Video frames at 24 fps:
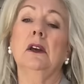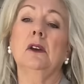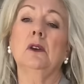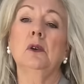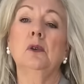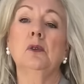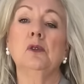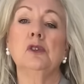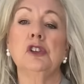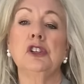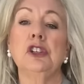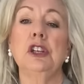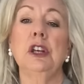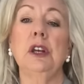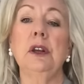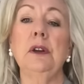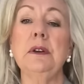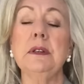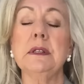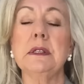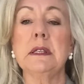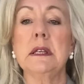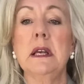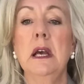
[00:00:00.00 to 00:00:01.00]
court
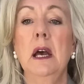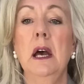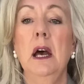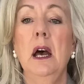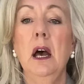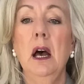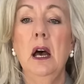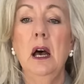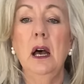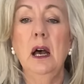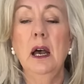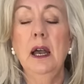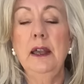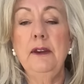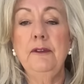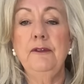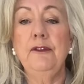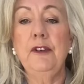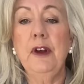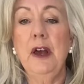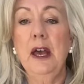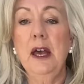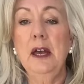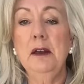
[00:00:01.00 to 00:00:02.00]
shoes.
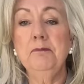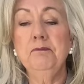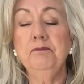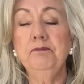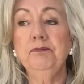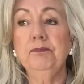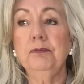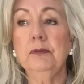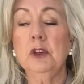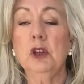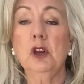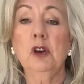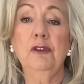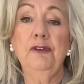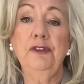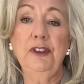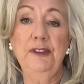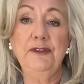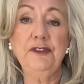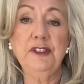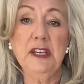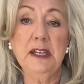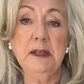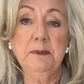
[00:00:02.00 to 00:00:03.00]
I've um, got
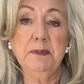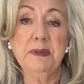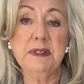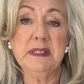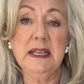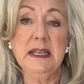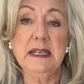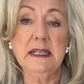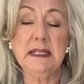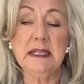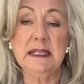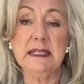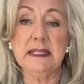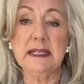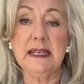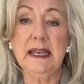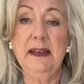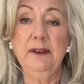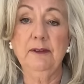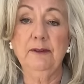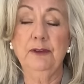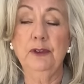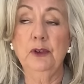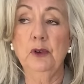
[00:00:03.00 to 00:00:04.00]
15%
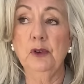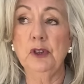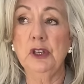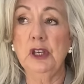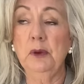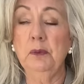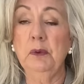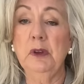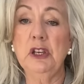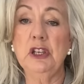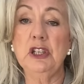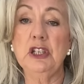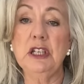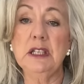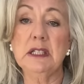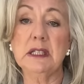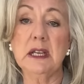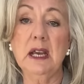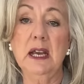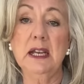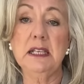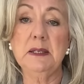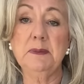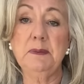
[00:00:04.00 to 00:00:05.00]
discount for you, which is
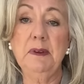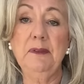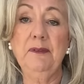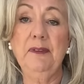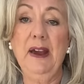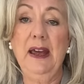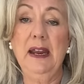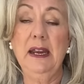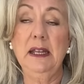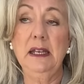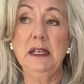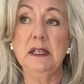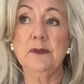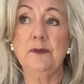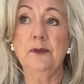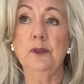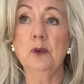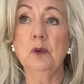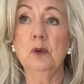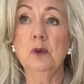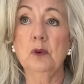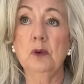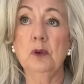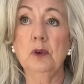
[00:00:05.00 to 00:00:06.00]
going to be valid
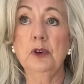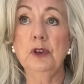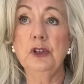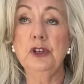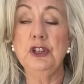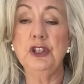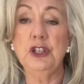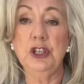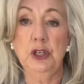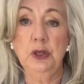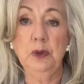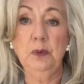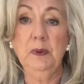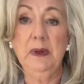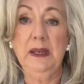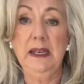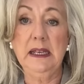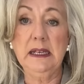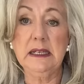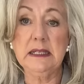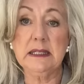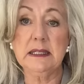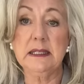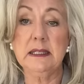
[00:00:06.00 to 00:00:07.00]
for two
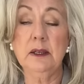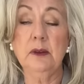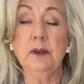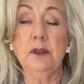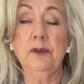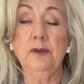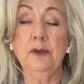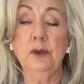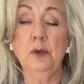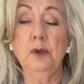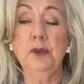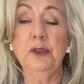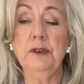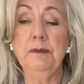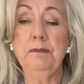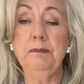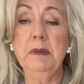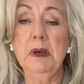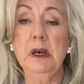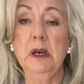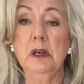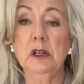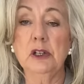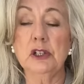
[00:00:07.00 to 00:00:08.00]
weeks till the 4th of
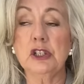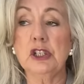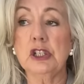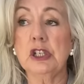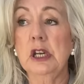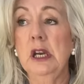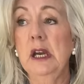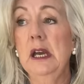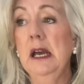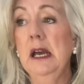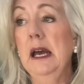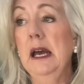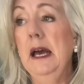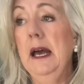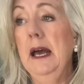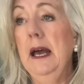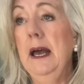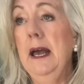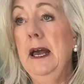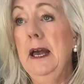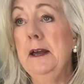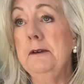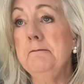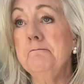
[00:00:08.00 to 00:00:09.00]
March.
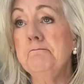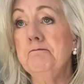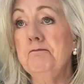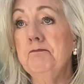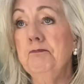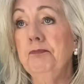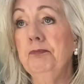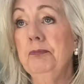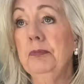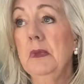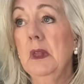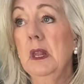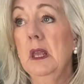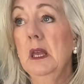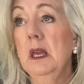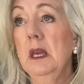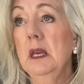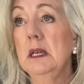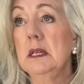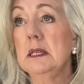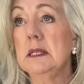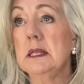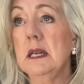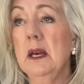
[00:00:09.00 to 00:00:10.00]
Um,
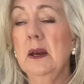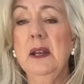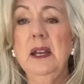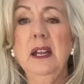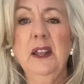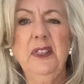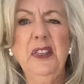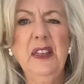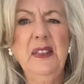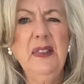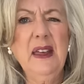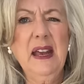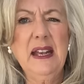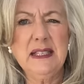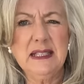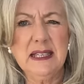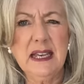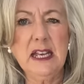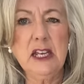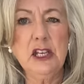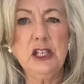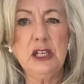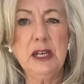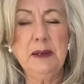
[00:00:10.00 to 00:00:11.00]
so, and I think that's
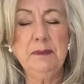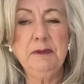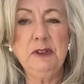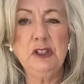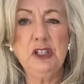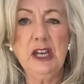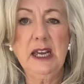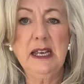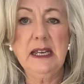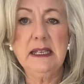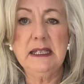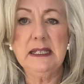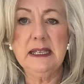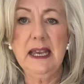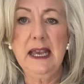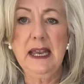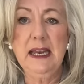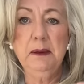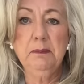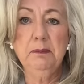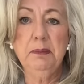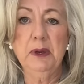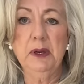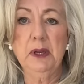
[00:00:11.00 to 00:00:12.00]

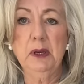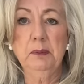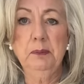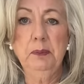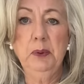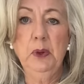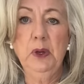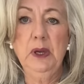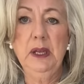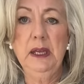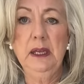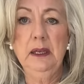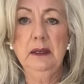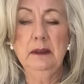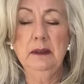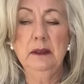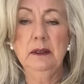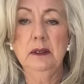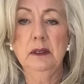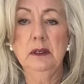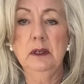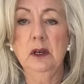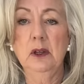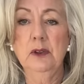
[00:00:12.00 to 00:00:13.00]
HMJ10, but I'll put it
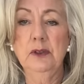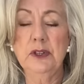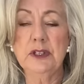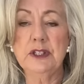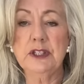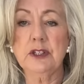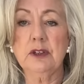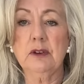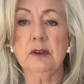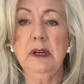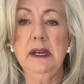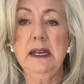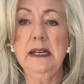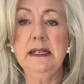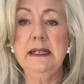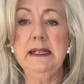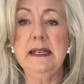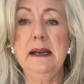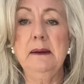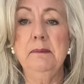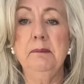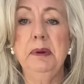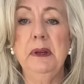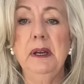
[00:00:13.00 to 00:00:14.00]
on the screen
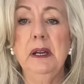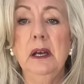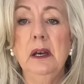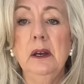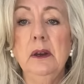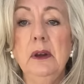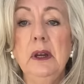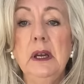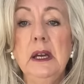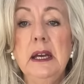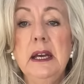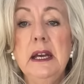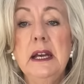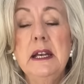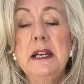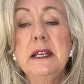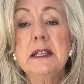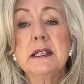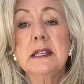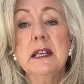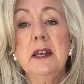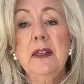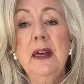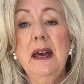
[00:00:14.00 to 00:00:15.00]
down below.
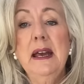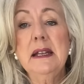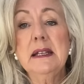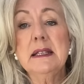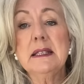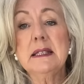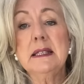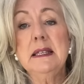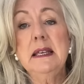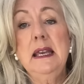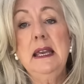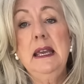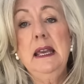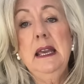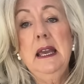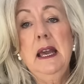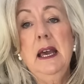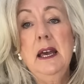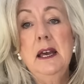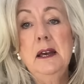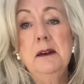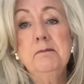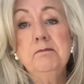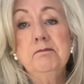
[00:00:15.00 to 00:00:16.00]
So that's the
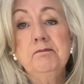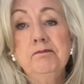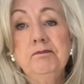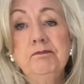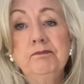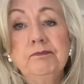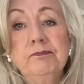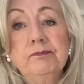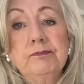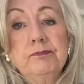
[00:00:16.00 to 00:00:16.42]
um,